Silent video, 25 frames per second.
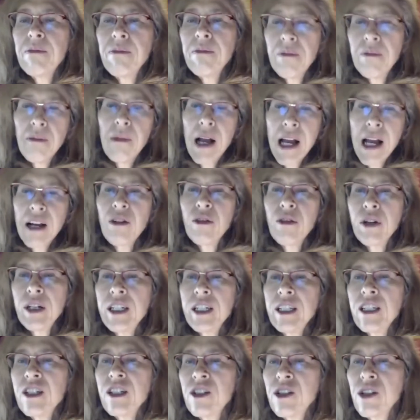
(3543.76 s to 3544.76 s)

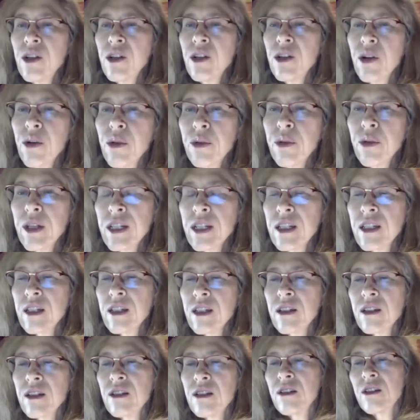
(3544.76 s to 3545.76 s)
migrants, this
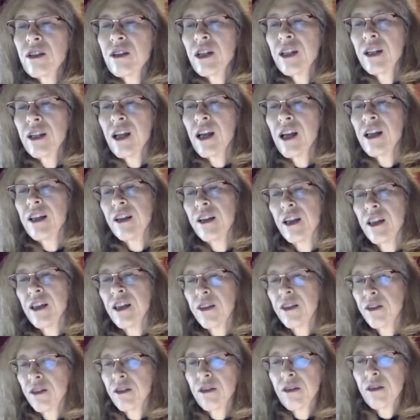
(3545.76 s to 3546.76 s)
is
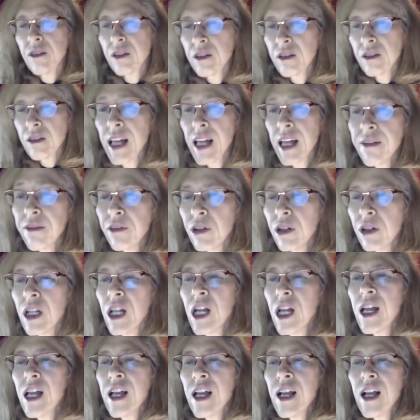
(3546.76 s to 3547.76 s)
another level
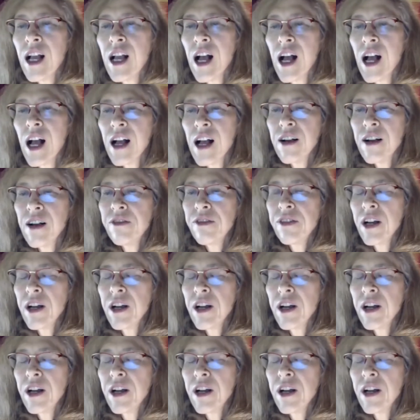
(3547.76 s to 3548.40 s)
of